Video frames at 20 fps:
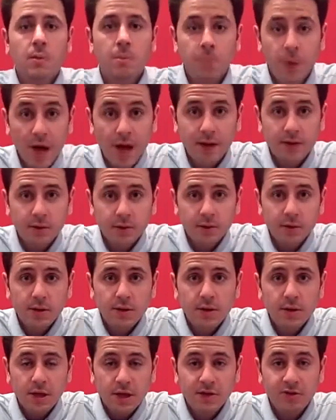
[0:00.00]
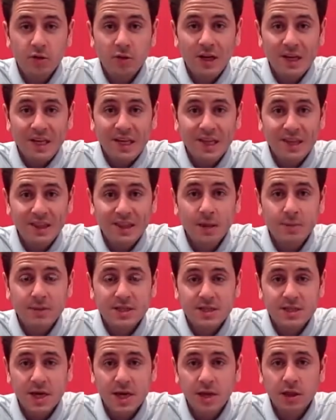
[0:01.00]
But if you can get
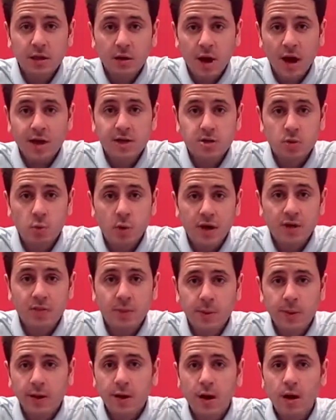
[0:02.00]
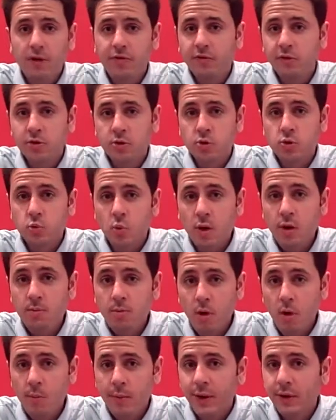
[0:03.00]
them to take their eyes away from the card for just
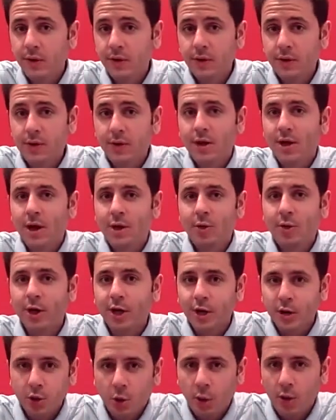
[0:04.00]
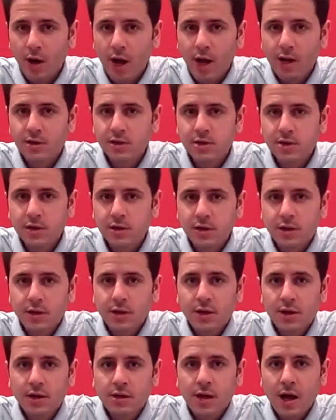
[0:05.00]
one moment and look at your eyes,
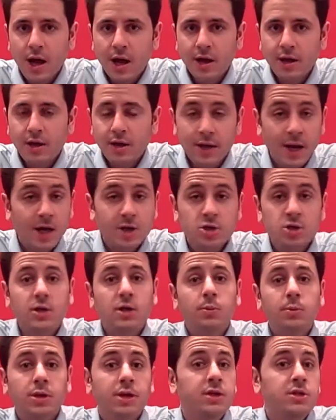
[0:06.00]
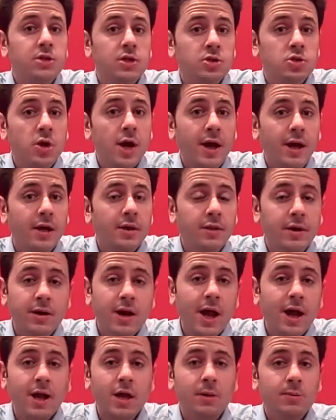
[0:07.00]
it actually completes the trick, and
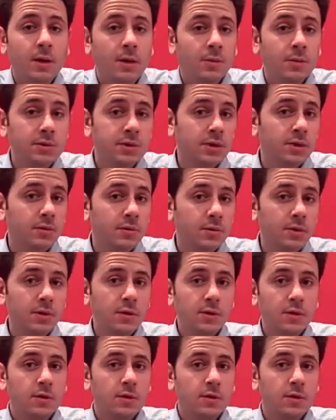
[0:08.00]
they're not going to be able to,